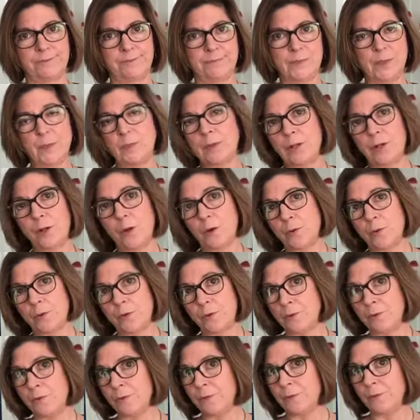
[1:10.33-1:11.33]
So I'm going to go
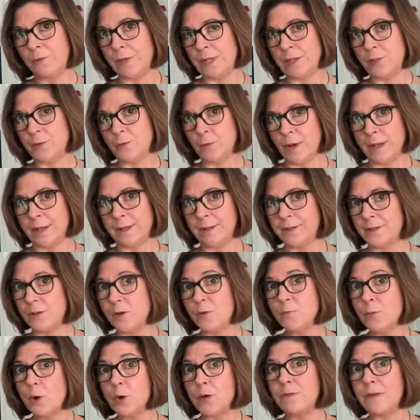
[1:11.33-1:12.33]
through each one. So
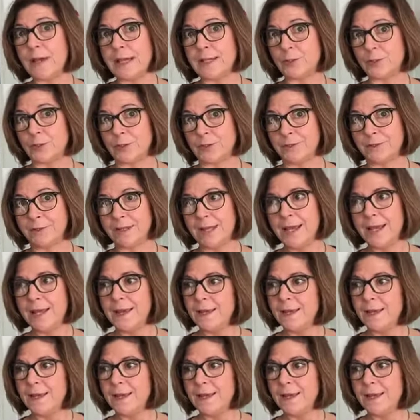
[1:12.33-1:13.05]
motivation.